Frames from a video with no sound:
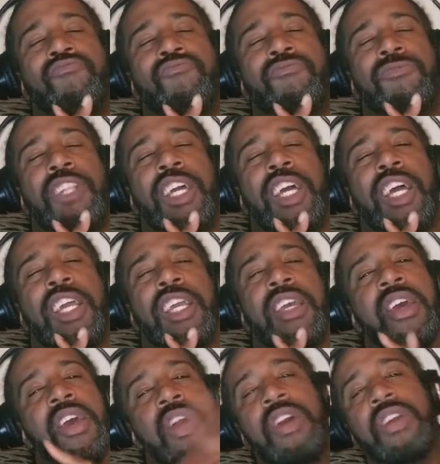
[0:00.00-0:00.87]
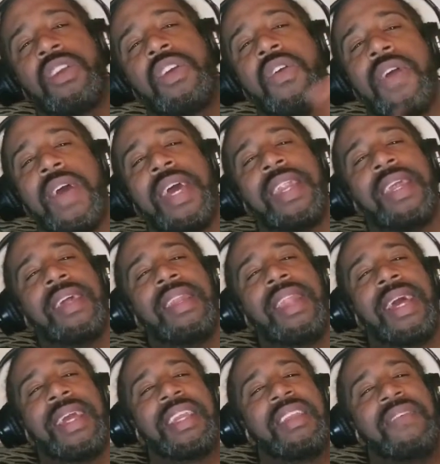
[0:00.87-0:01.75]
All right, go ahead and
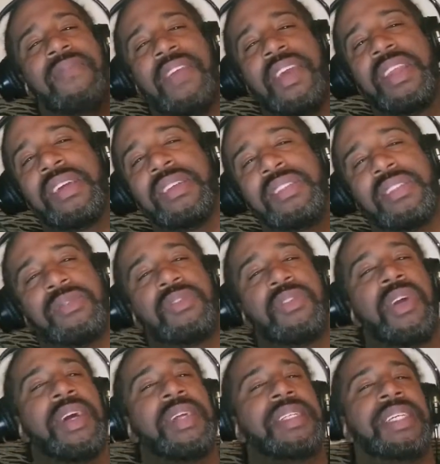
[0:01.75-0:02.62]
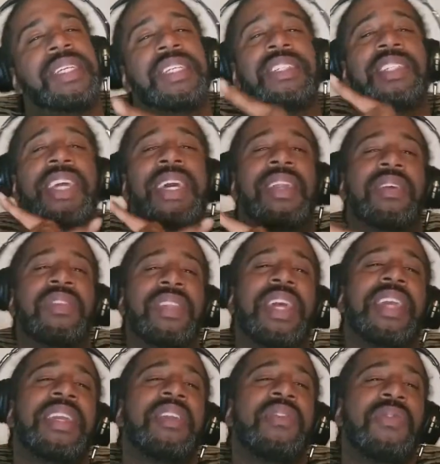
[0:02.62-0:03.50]
like the video, subscribe to the channel.
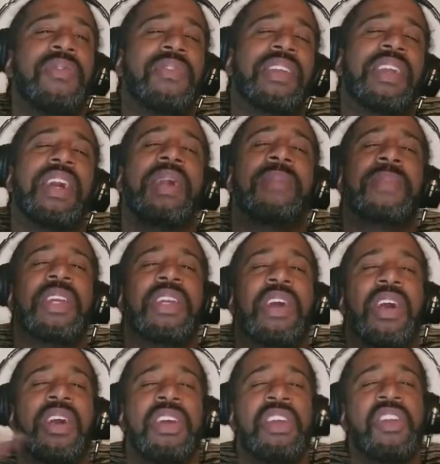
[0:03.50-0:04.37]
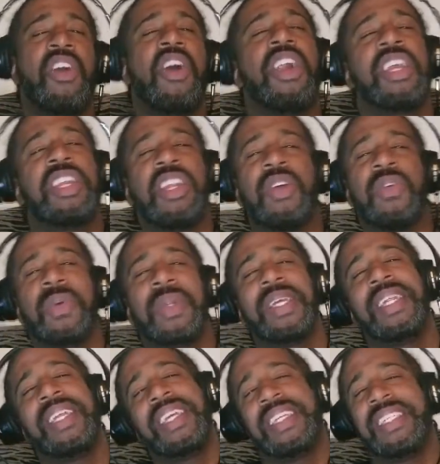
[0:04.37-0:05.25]
Thank you for coming, y'all. You already know what
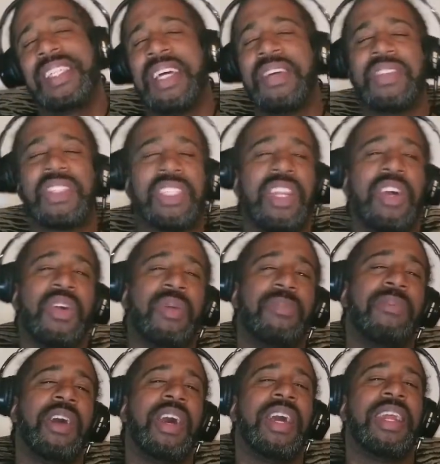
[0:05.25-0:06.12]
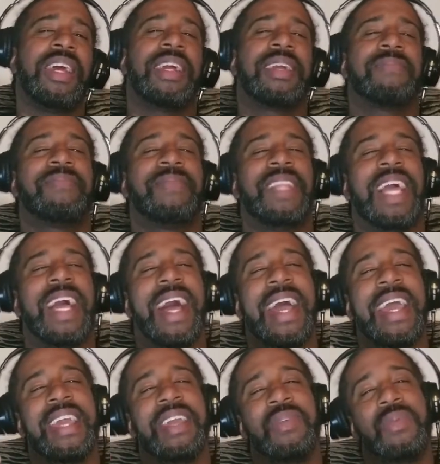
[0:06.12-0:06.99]
it is. That was Snow the Product. All
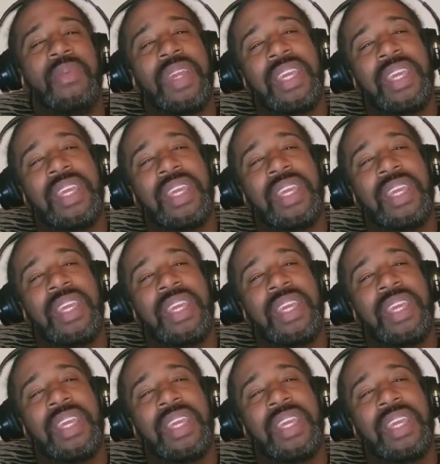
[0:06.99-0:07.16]
right,